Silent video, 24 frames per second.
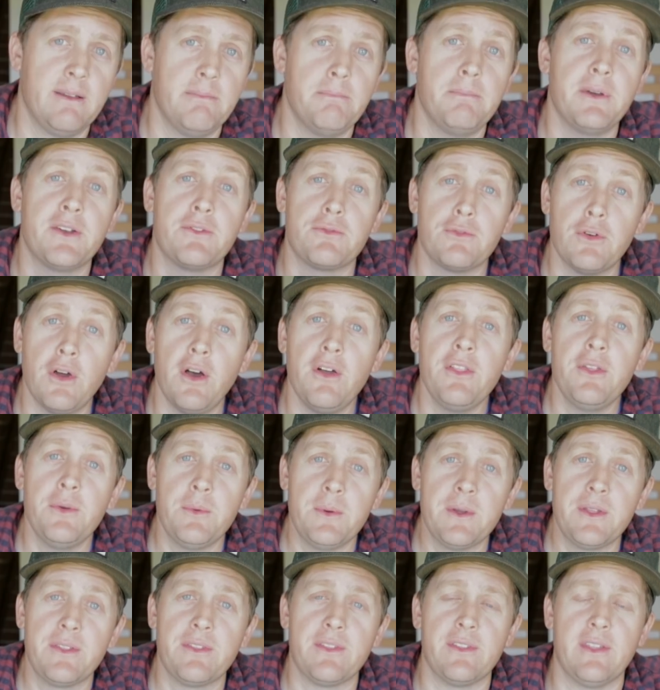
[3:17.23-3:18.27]
but rather
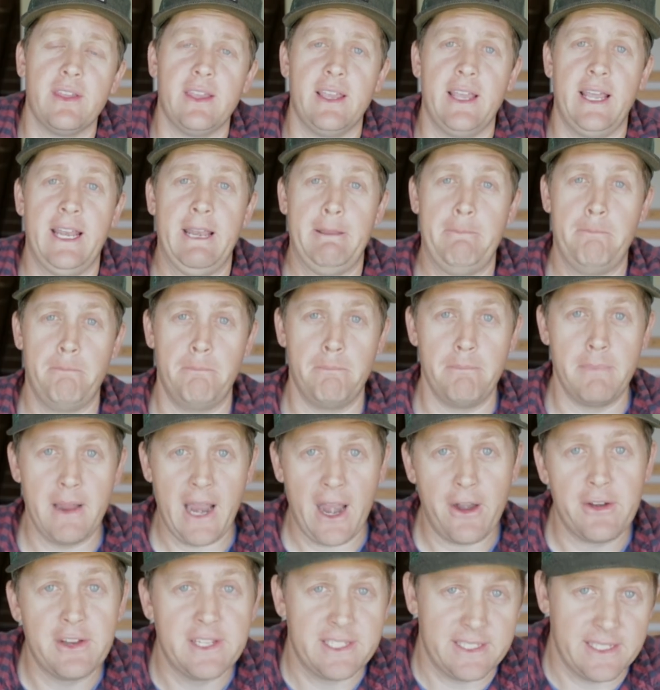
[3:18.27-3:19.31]
with an
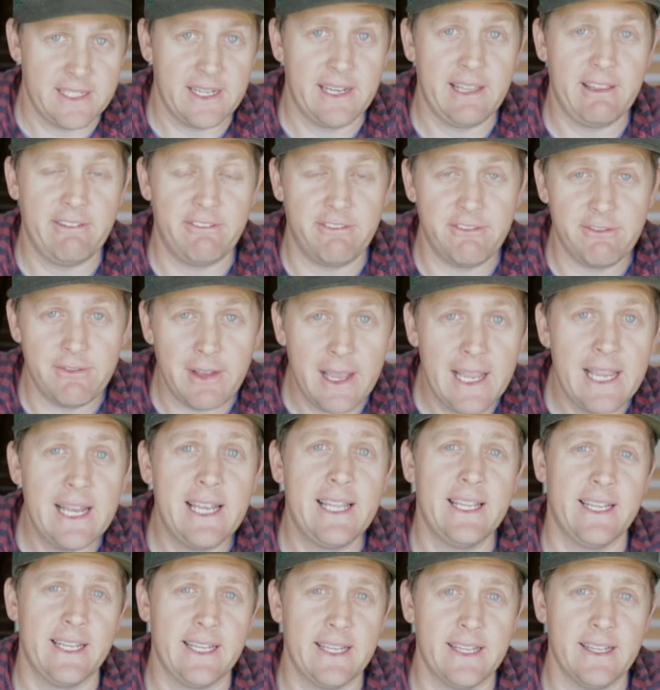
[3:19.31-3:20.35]
embarrassingly
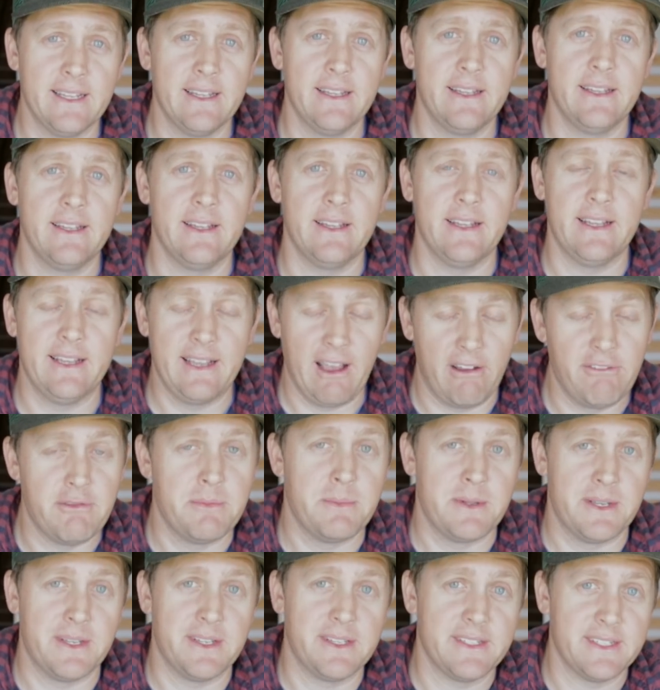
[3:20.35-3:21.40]
failing
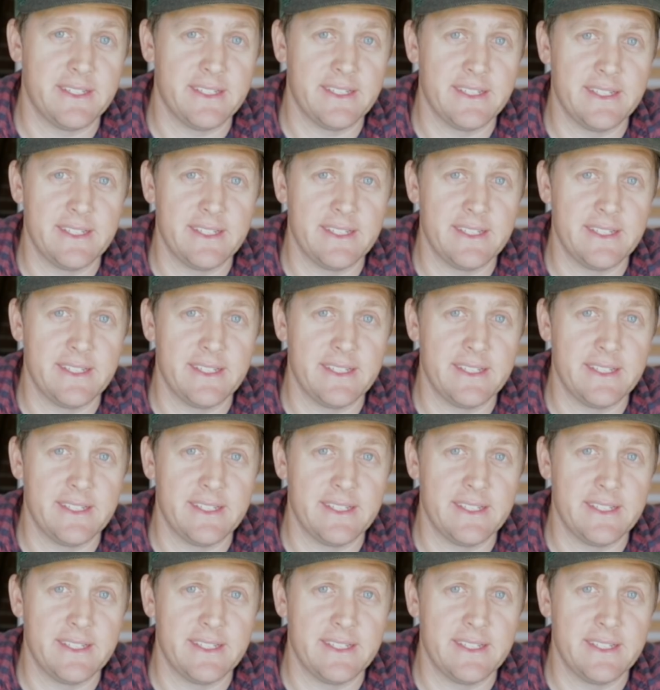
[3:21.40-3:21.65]
government.